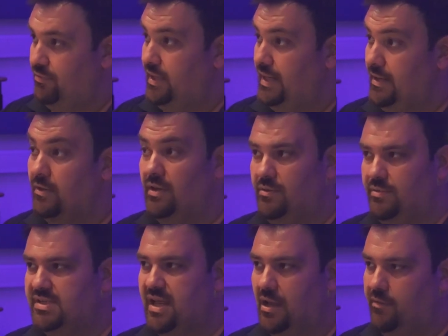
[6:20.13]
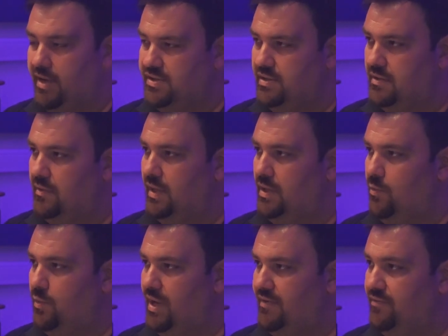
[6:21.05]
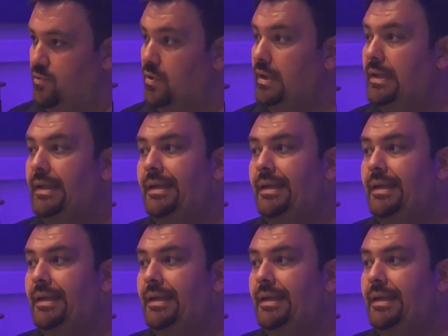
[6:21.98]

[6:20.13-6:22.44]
really, although there is coloration in the 184.